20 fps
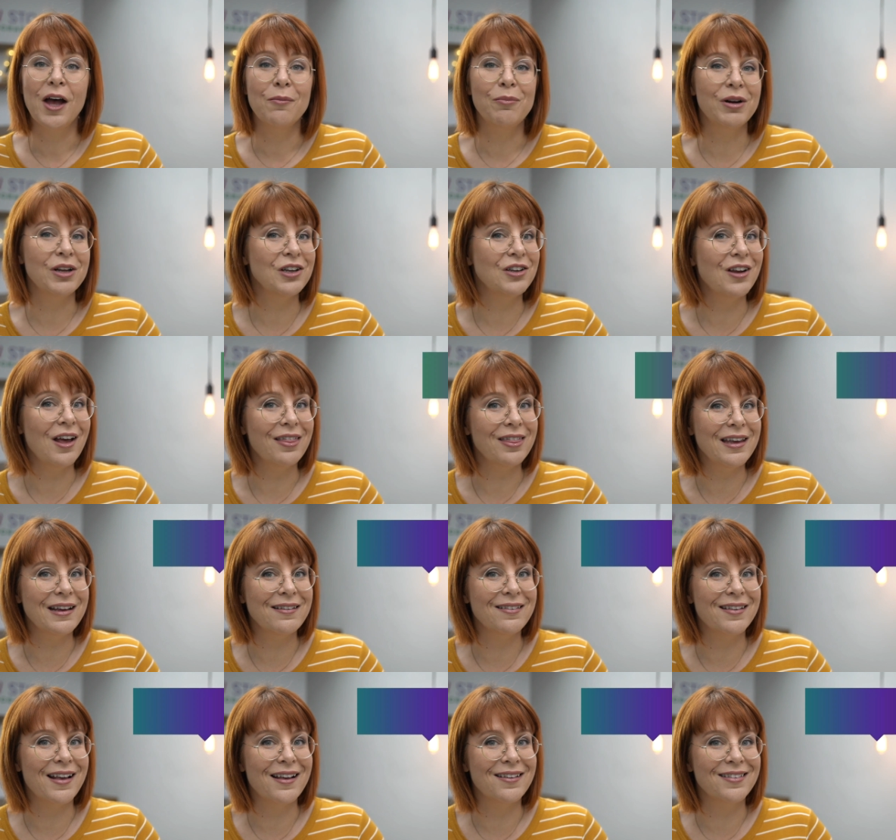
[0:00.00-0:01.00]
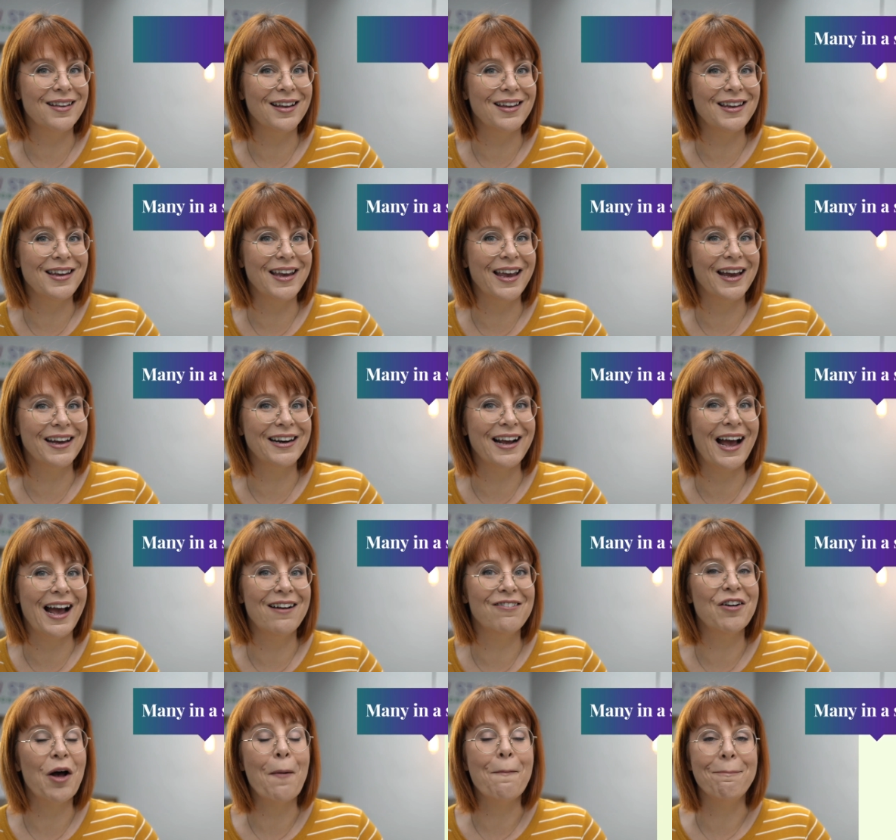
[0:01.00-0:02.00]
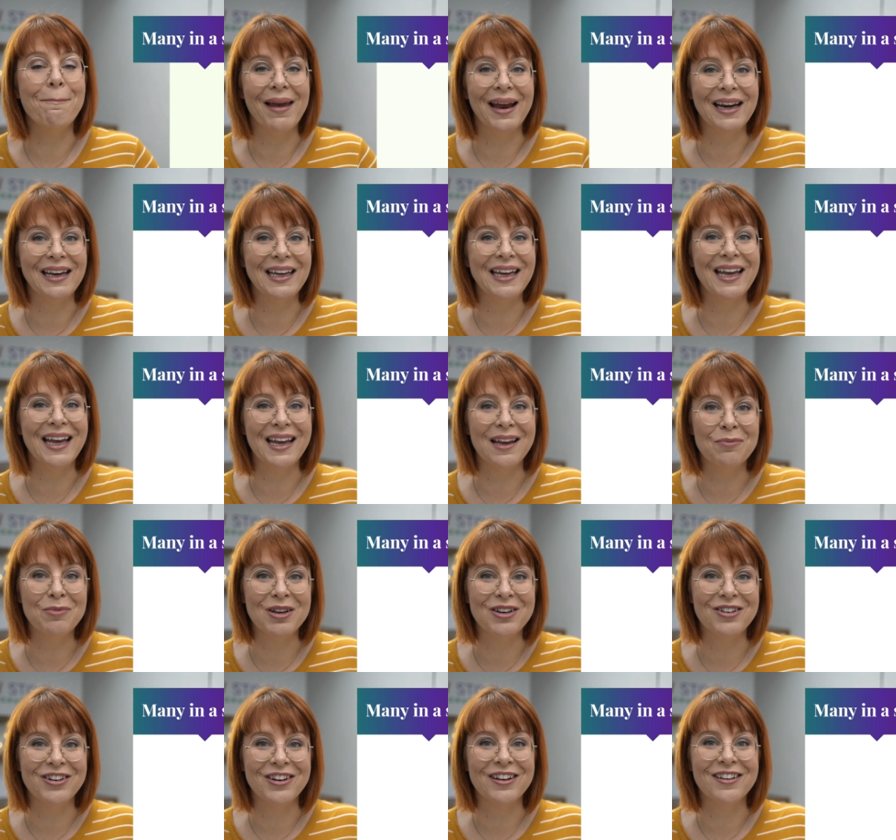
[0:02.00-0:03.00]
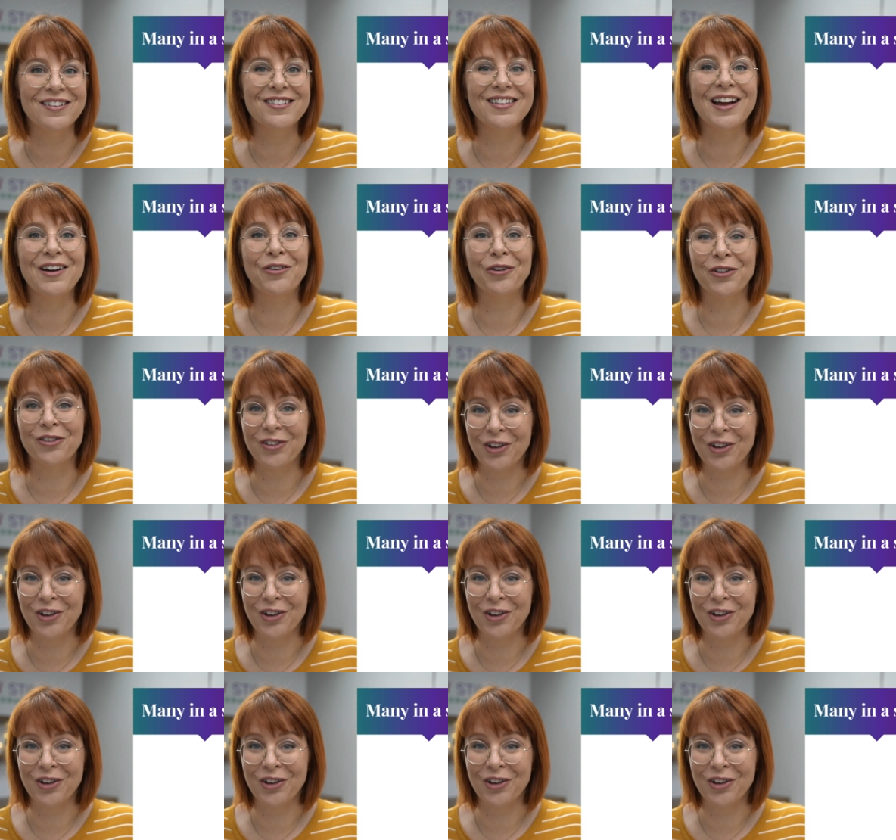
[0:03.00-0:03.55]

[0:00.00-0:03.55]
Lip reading: but nothing says that you can't have many images that are